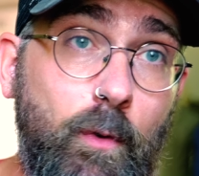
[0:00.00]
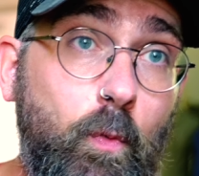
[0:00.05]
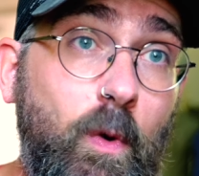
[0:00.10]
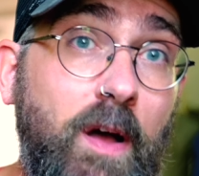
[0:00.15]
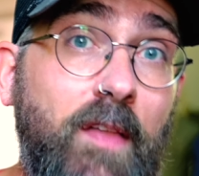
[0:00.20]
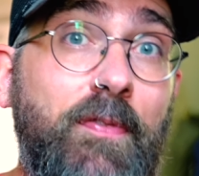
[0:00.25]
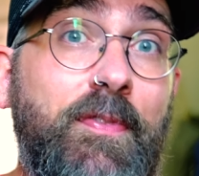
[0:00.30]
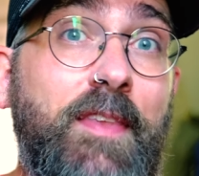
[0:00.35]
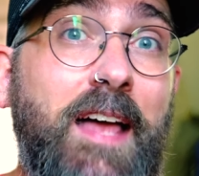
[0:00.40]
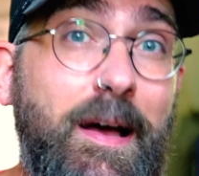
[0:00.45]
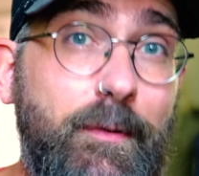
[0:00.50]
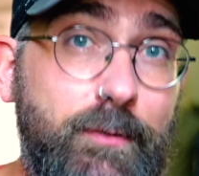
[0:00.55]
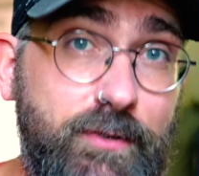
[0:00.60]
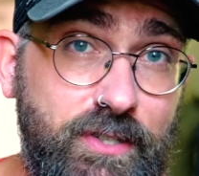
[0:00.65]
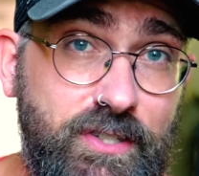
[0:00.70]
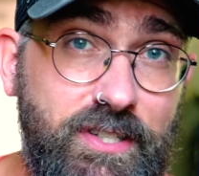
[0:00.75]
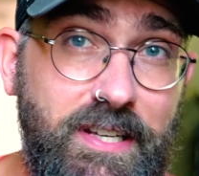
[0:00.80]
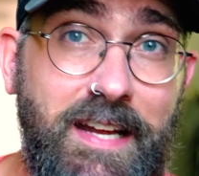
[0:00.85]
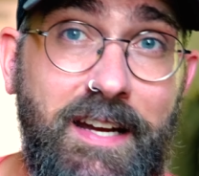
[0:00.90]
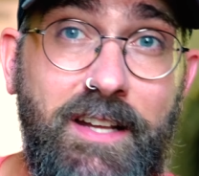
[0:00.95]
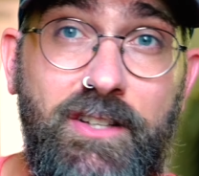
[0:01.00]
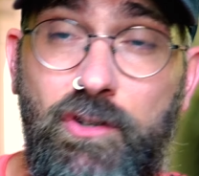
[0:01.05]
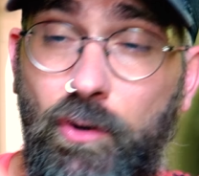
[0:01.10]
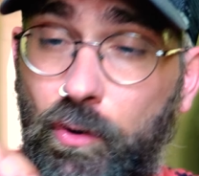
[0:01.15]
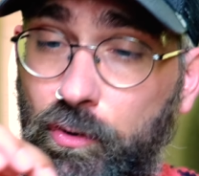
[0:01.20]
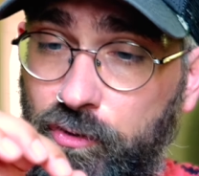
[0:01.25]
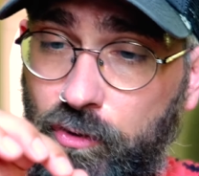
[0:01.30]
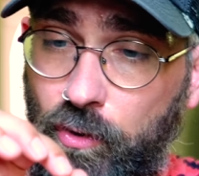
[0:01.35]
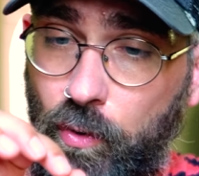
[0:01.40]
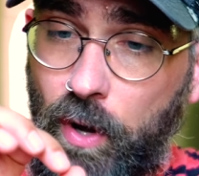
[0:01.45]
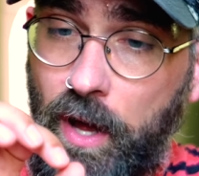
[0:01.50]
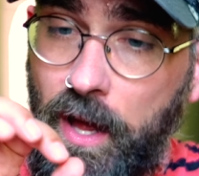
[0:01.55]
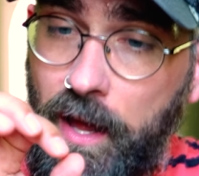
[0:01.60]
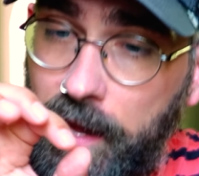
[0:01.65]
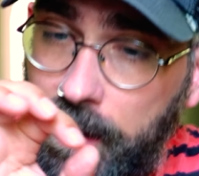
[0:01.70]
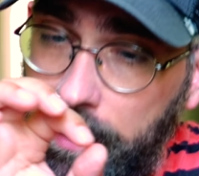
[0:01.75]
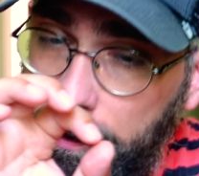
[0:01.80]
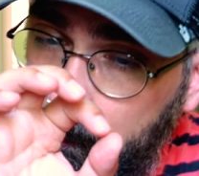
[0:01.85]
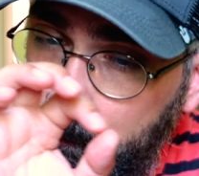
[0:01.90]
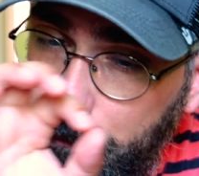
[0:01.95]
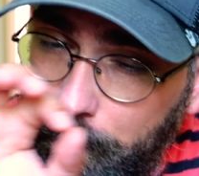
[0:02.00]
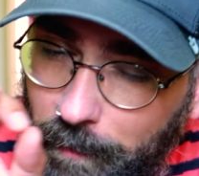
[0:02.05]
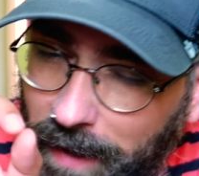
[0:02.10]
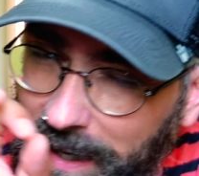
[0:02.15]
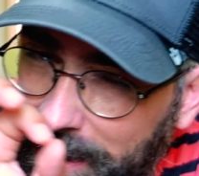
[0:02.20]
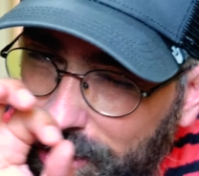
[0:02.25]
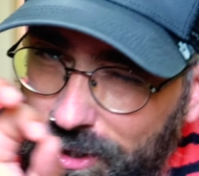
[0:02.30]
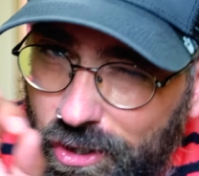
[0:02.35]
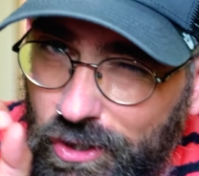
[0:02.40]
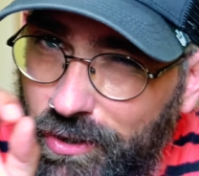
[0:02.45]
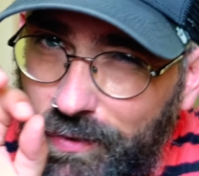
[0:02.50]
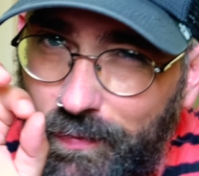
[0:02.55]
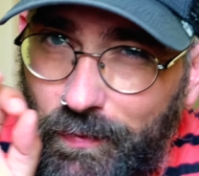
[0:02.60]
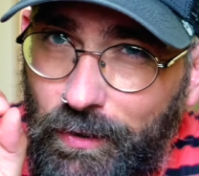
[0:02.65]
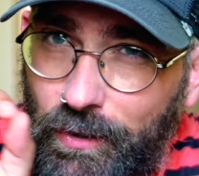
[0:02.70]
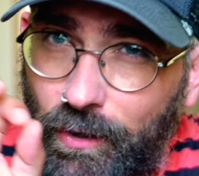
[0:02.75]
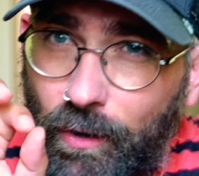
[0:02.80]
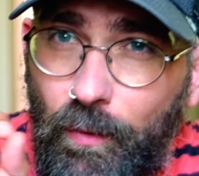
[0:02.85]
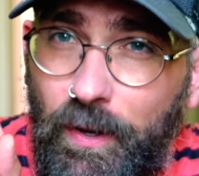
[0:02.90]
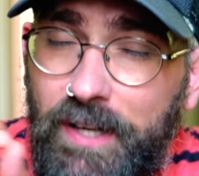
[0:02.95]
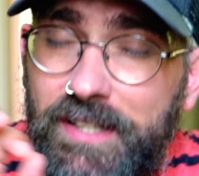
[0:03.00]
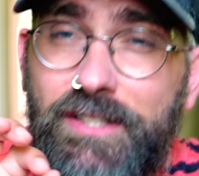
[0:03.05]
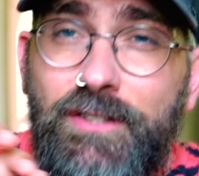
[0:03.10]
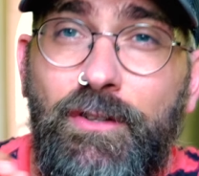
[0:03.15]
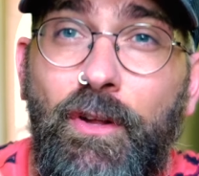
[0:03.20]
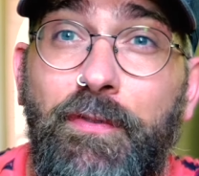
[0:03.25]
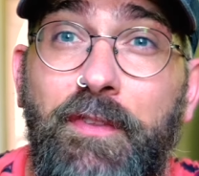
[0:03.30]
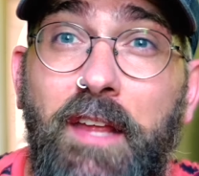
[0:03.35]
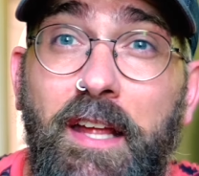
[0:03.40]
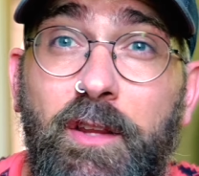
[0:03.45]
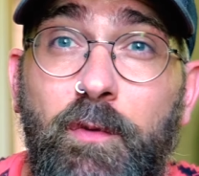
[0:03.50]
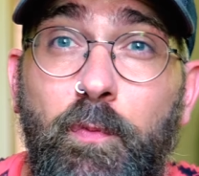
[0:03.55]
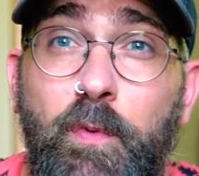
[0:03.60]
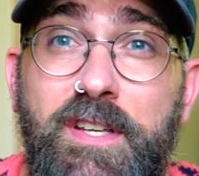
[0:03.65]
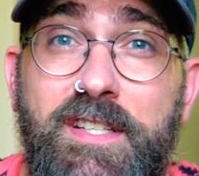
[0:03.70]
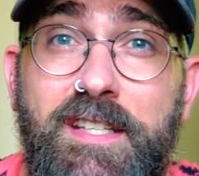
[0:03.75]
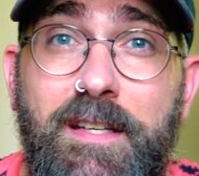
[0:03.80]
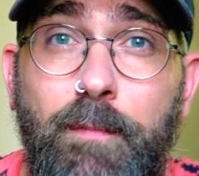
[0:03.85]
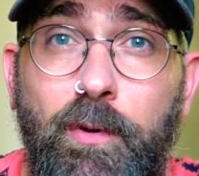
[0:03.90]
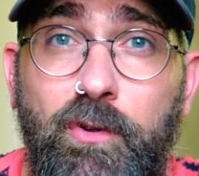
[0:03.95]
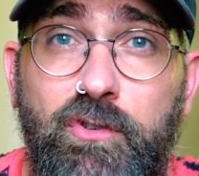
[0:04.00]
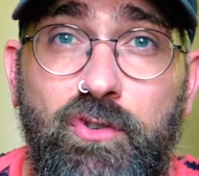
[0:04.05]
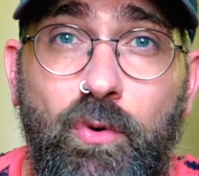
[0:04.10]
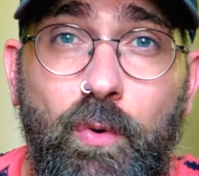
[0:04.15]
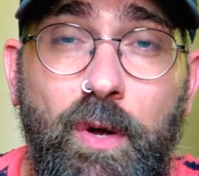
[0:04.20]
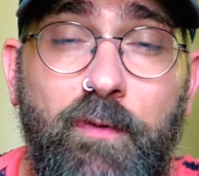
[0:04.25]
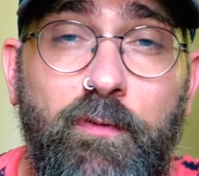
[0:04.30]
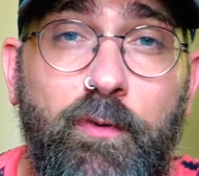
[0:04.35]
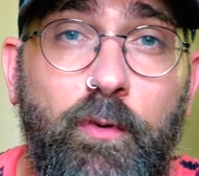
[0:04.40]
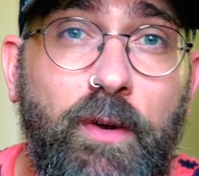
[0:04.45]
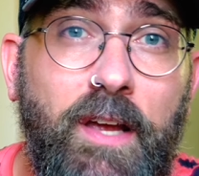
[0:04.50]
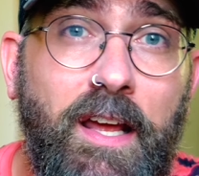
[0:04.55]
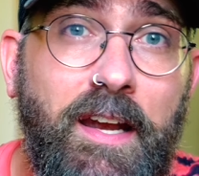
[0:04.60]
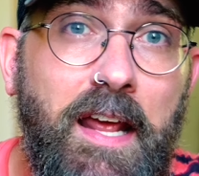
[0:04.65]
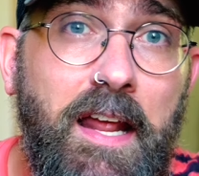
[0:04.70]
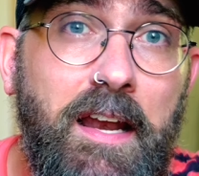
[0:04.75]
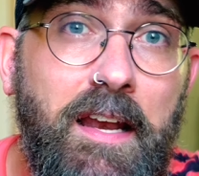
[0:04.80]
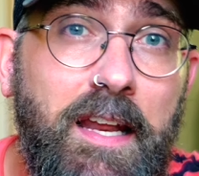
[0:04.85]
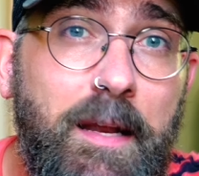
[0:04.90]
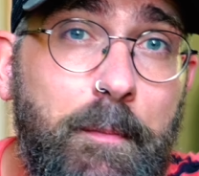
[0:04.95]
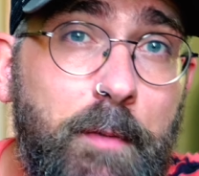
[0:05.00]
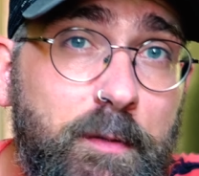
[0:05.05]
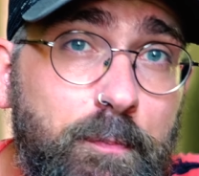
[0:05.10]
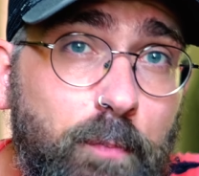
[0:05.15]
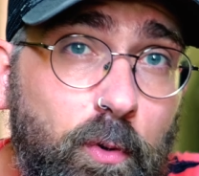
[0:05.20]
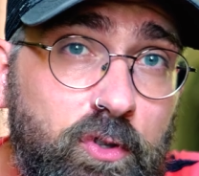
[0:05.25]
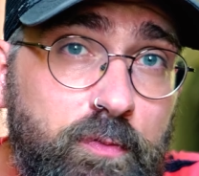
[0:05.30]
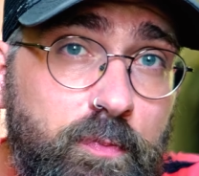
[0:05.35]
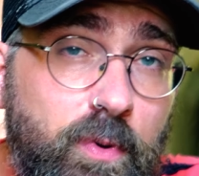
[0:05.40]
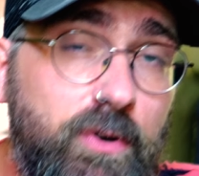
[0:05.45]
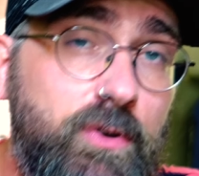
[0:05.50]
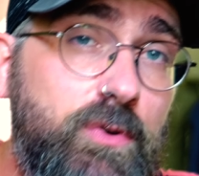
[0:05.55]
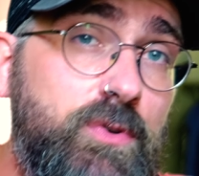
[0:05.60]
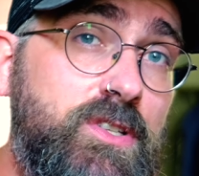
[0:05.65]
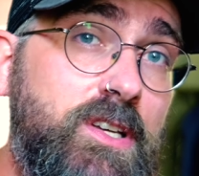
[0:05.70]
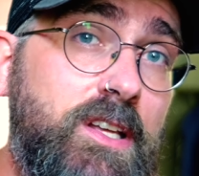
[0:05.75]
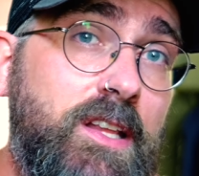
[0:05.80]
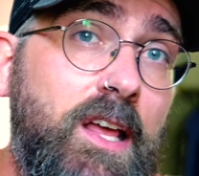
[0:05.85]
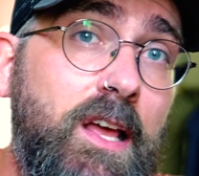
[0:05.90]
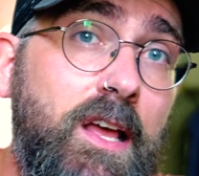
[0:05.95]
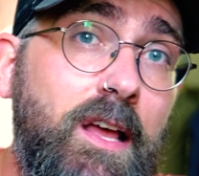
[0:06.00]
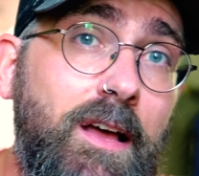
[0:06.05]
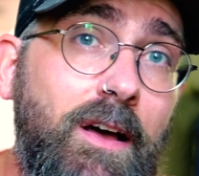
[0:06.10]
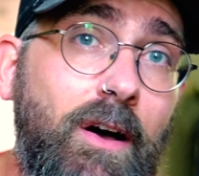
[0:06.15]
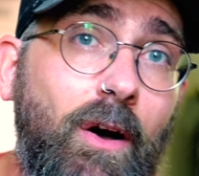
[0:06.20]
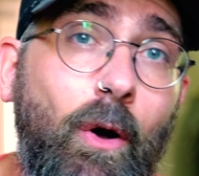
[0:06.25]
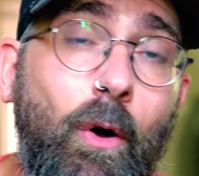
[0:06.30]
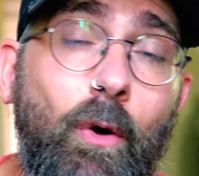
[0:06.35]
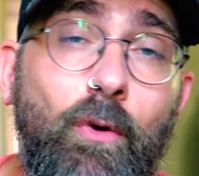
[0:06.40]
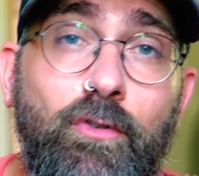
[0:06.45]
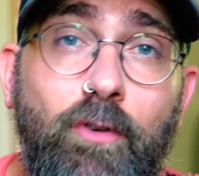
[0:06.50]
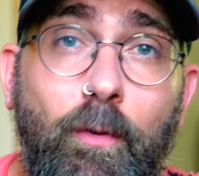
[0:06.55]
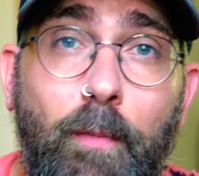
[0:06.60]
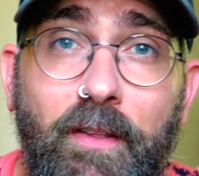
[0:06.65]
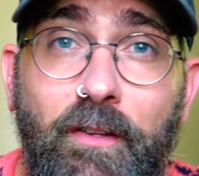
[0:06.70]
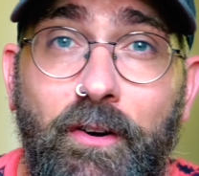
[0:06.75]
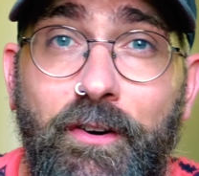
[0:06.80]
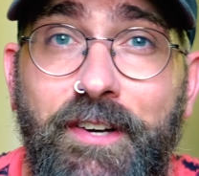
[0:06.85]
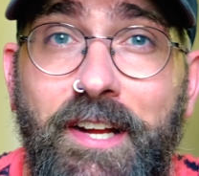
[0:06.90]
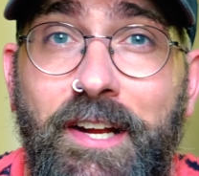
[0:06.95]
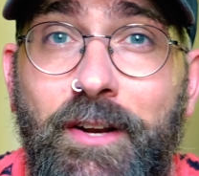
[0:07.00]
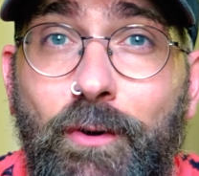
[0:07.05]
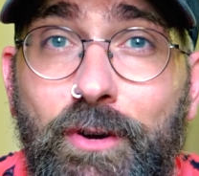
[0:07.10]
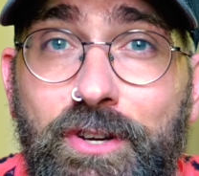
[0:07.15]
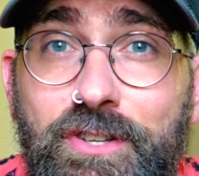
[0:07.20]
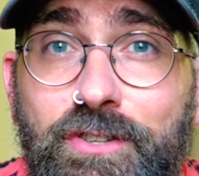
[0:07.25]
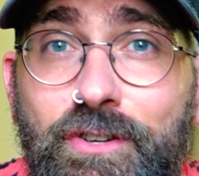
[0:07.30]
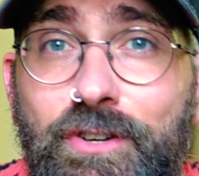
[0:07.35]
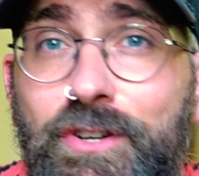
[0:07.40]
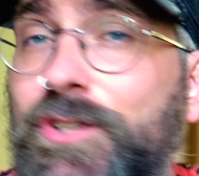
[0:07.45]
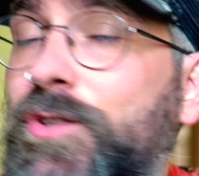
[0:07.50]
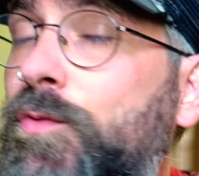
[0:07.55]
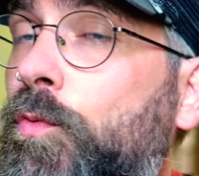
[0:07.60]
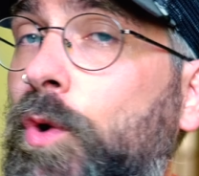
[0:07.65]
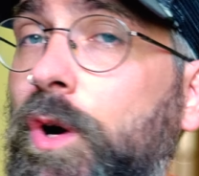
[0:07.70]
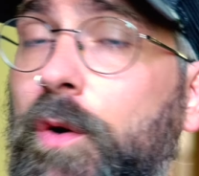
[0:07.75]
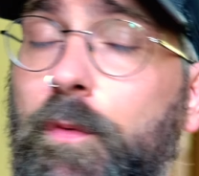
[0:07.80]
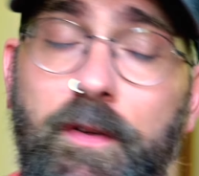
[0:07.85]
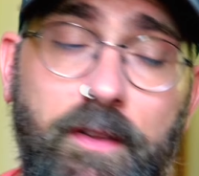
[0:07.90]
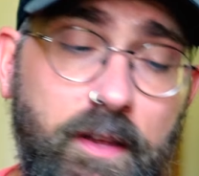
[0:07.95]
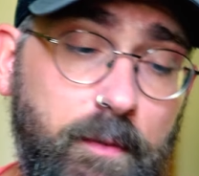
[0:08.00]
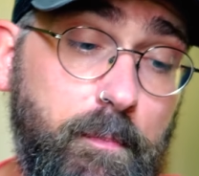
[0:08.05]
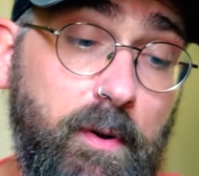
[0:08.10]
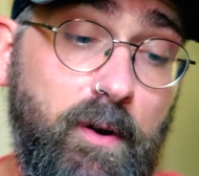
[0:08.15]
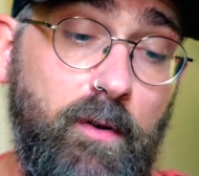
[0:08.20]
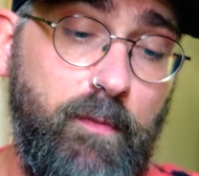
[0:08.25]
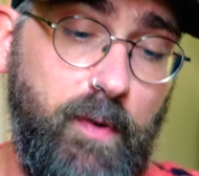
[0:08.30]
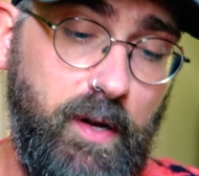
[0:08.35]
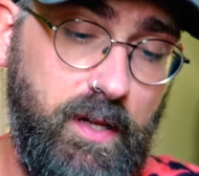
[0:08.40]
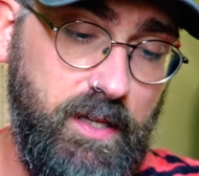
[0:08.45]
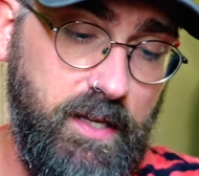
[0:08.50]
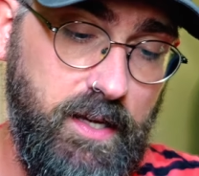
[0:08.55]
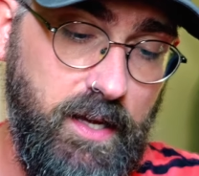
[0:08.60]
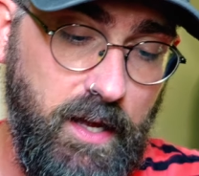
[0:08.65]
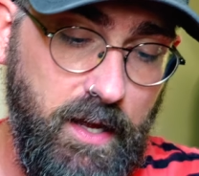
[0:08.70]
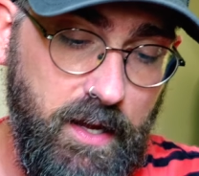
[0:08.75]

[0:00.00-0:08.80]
1,000th, and it's also much, you know, it's not that visible, so if you can a little bit post-produce it, also better. The noisers work with it perfectly.